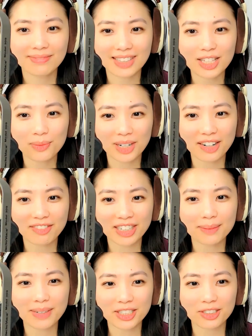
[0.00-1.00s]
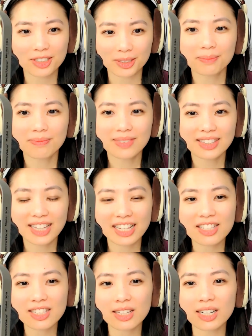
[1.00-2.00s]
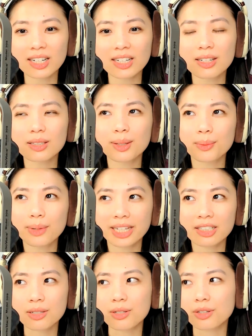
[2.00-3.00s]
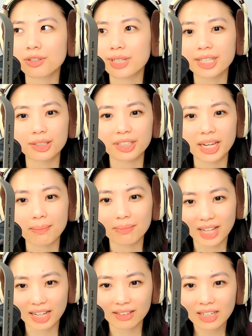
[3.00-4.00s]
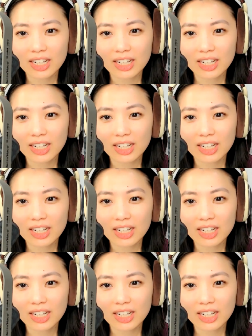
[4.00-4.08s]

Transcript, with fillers: That's yeah. what I recommend you do. That's the the way to create your game plan.